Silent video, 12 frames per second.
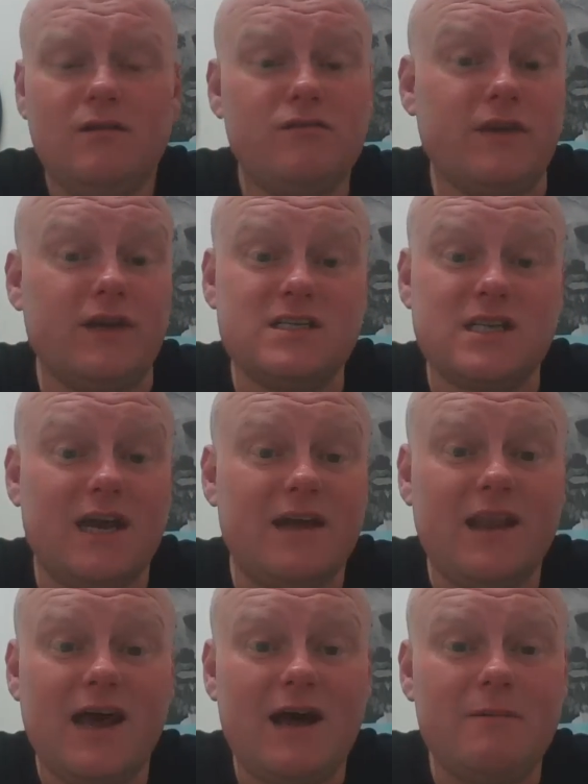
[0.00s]
Things like
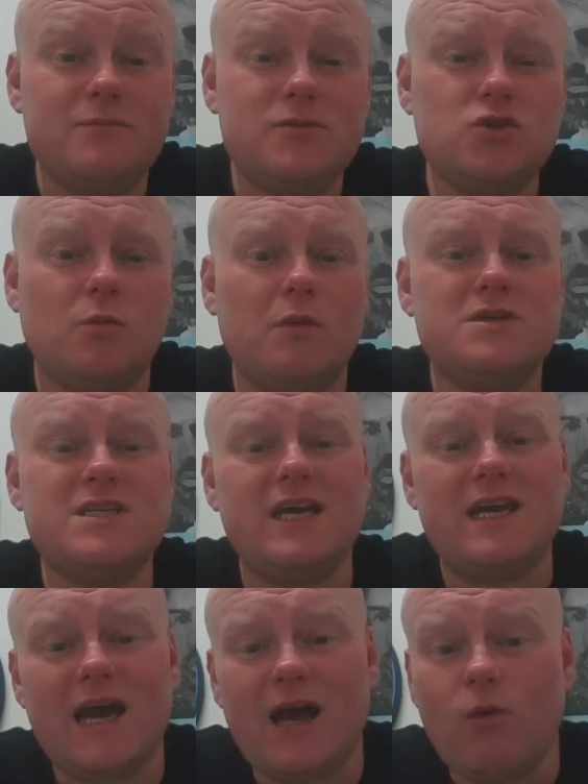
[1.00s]
that. Someone was
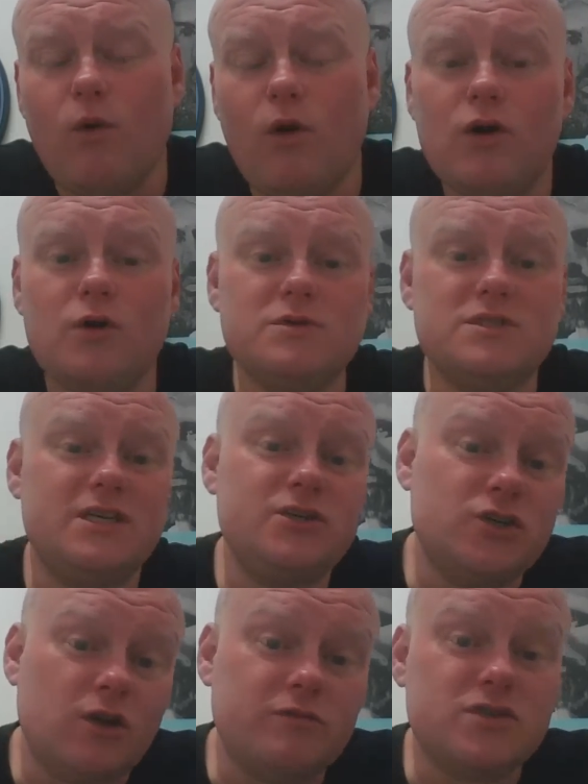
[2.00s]
saying Kyle Walker was
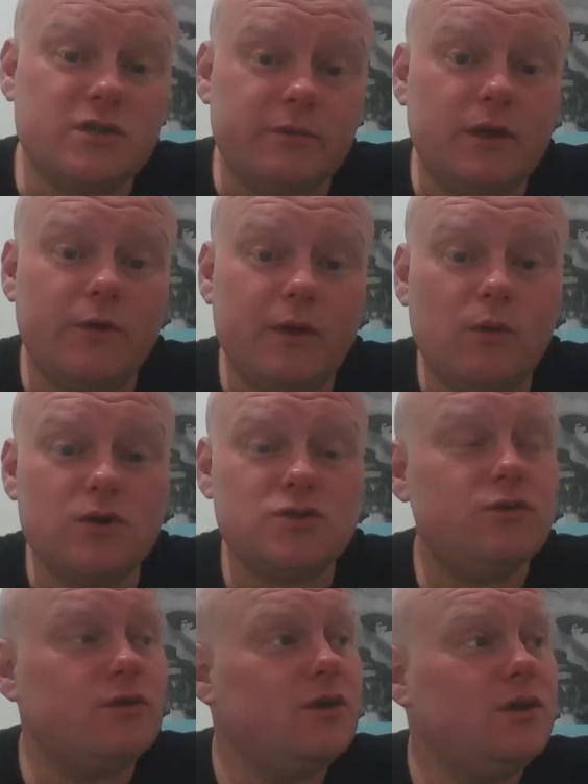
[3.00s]
injured. Obviously, we know he wasn't.